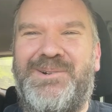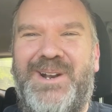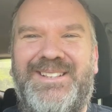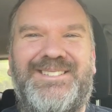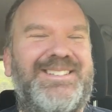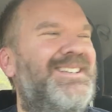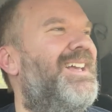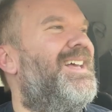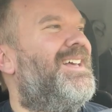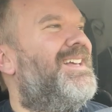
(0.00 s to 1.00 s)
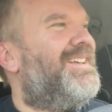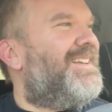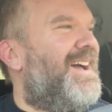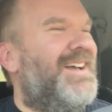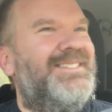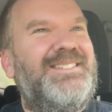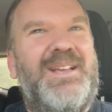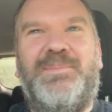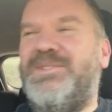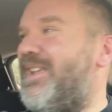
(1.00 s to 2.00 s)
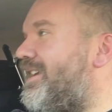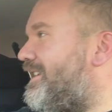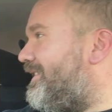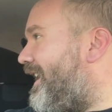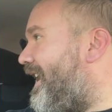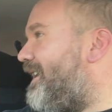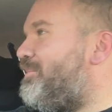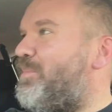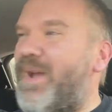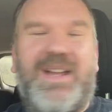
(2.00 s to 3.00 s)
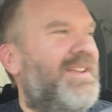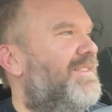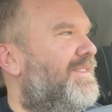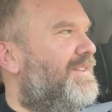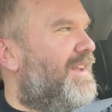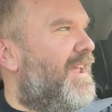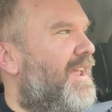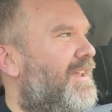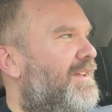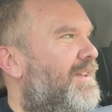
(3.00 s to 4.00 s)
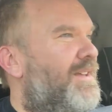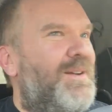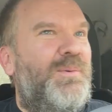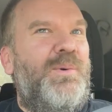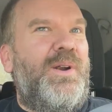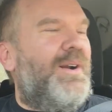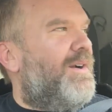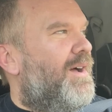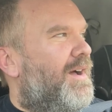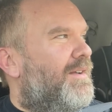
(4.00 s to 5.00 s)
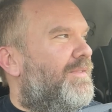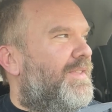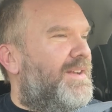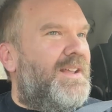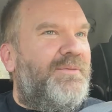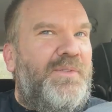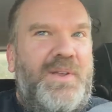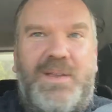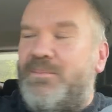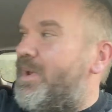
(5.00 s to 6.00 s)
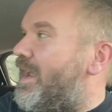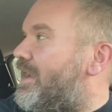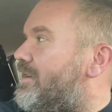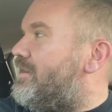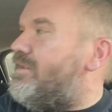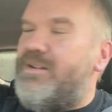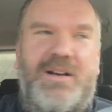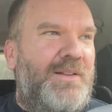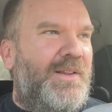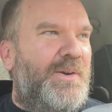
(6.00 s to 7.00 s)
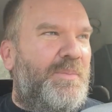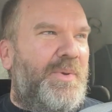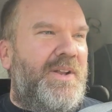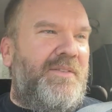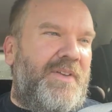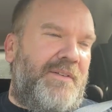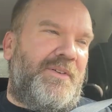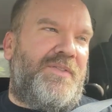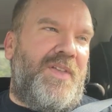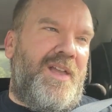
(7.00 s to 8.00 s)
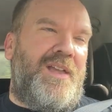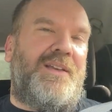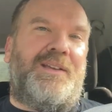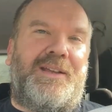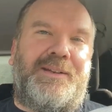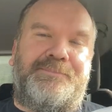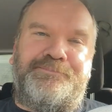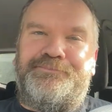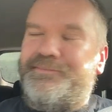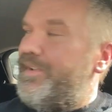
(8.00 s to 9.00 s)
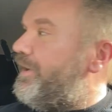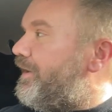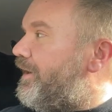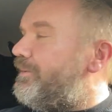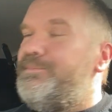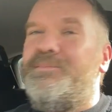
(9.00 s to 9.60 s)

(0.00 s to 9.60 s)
crazy concepts like that back in the day where uh, they definitely made a little bit of everything and you know